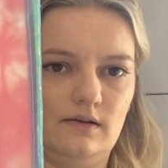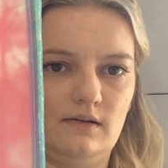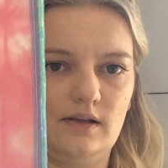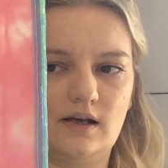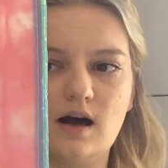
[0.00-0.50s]

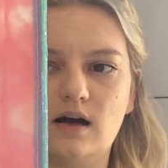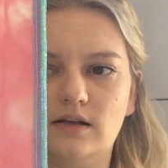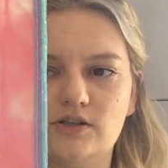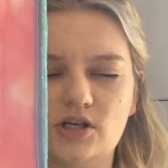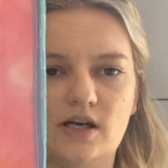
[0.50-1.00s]
the color
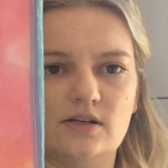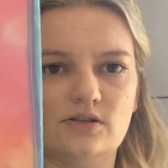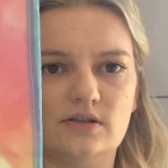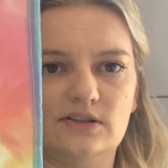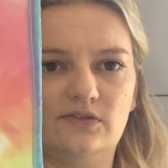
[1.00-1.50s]
change
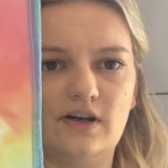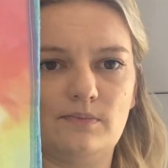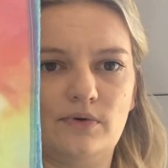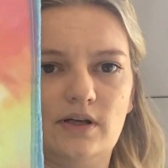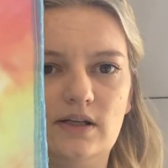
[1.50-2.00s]
in this
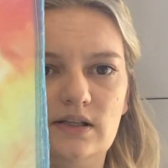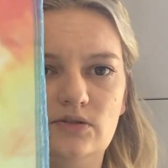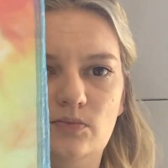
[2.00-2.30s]
fabric is